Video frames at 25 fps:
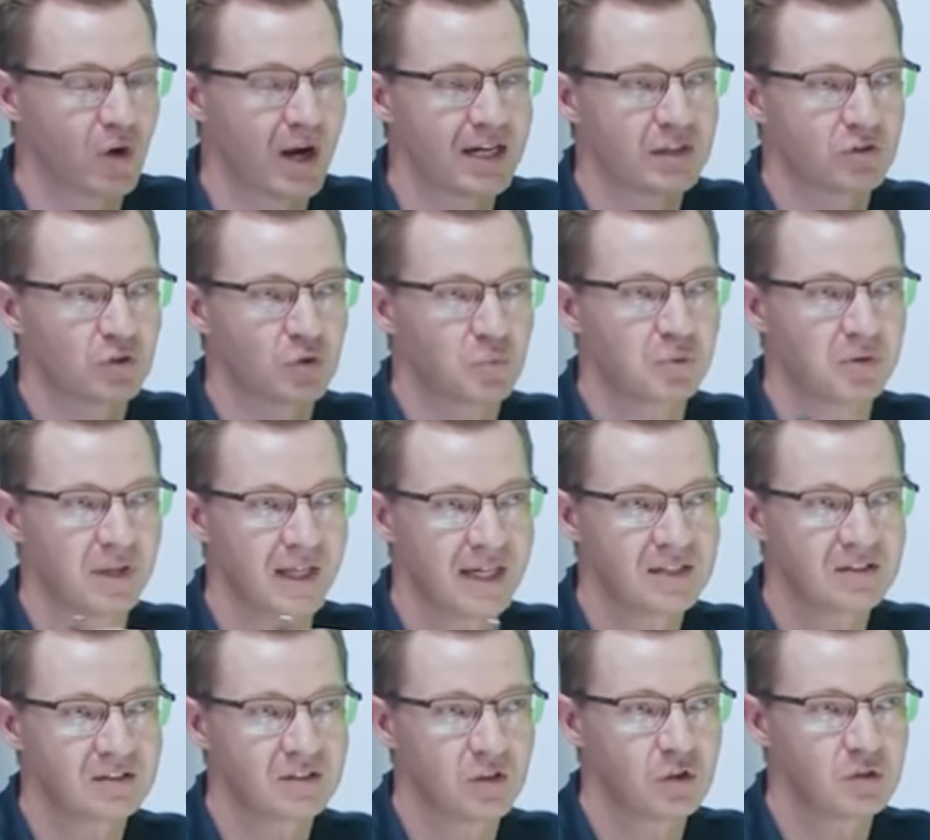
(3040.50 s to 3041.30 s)
trying to
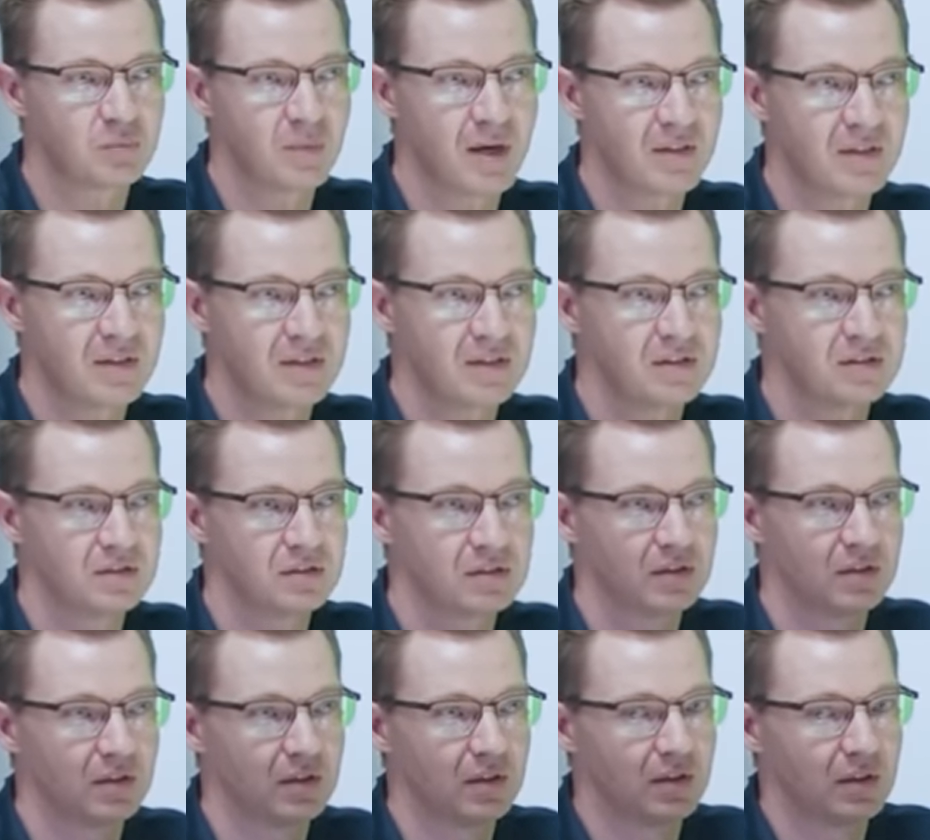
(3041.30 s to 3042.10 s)
replace those
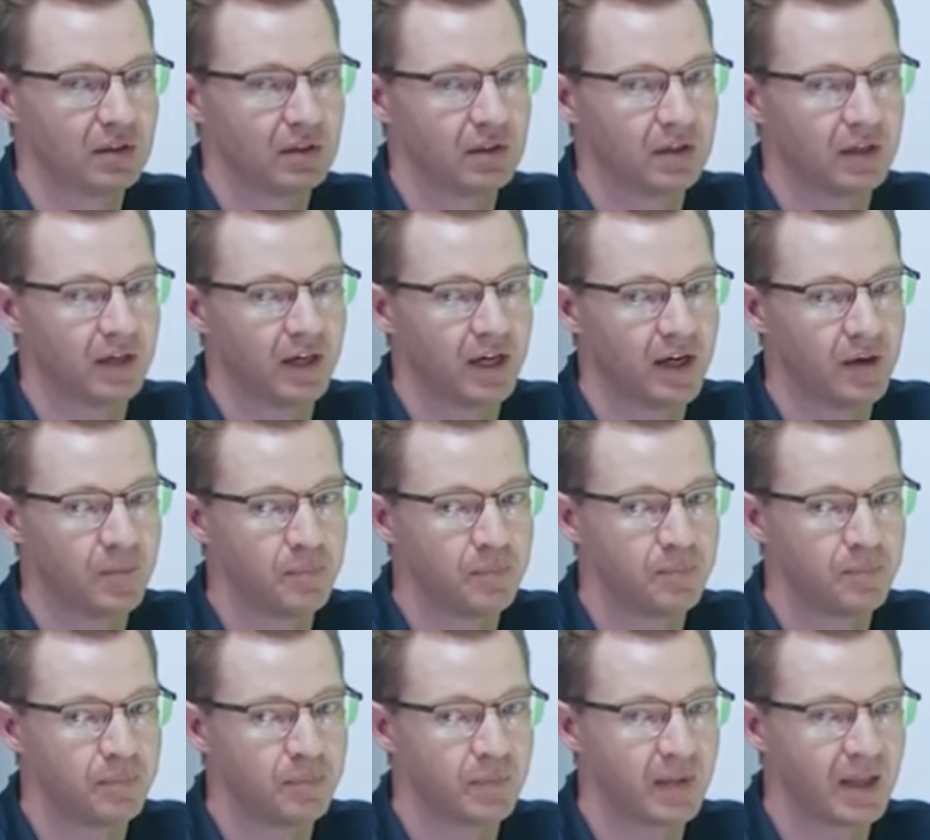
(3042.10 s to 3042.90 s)
methods.
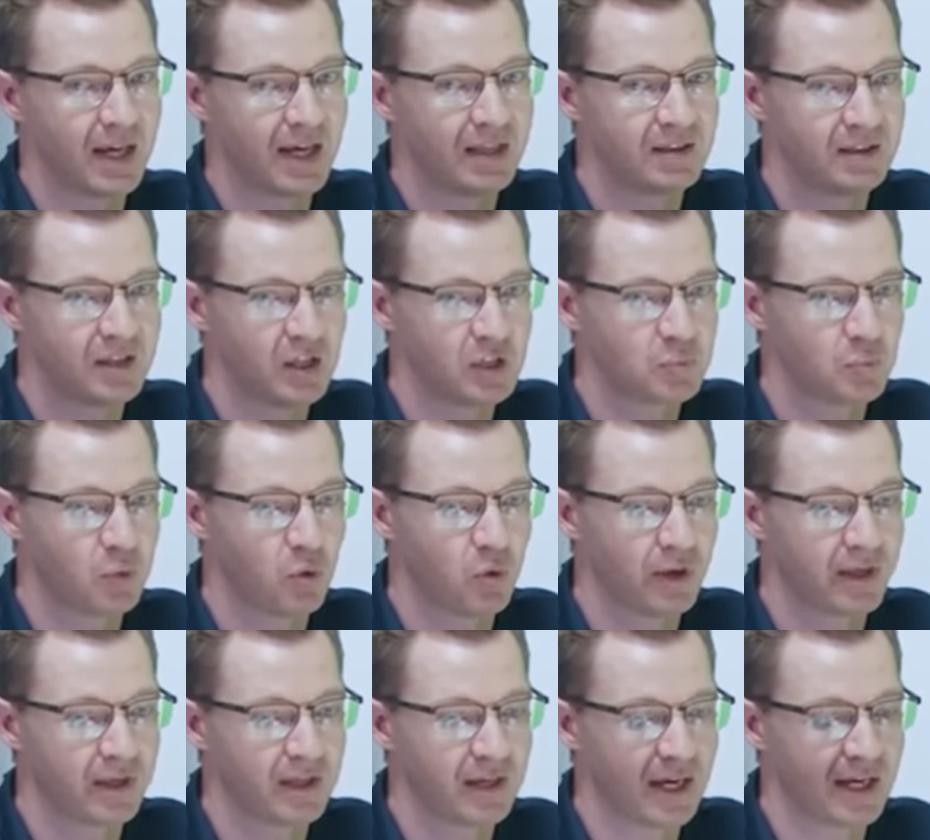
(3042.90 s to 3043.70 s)
At this
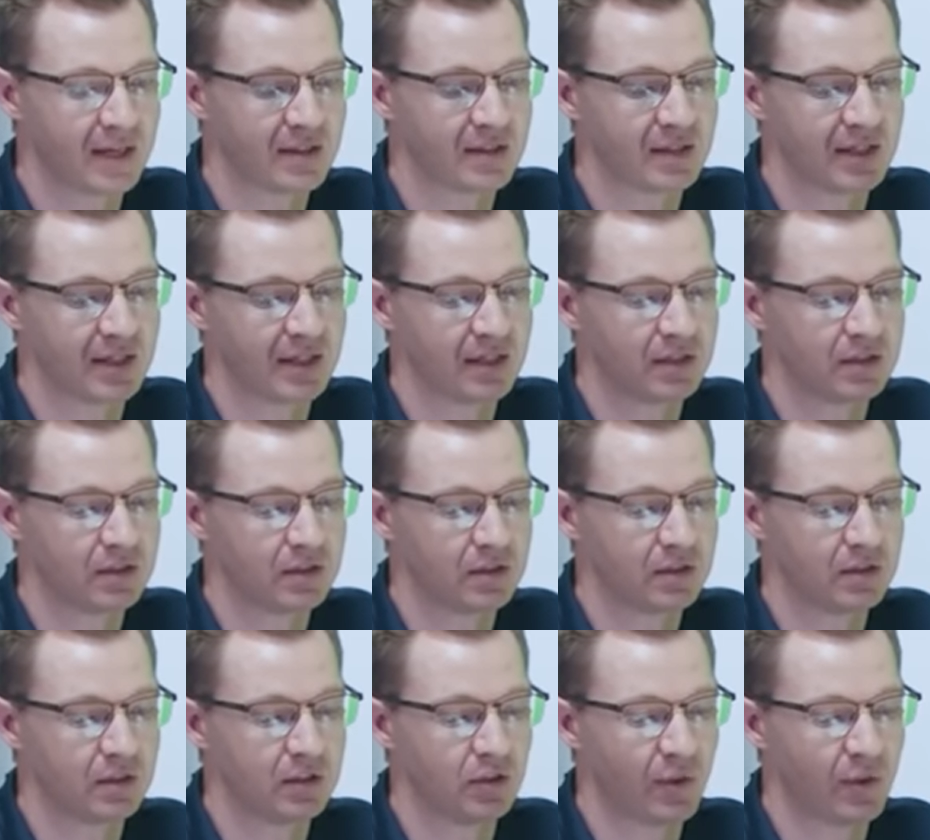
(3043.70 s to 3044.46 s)
point, I think,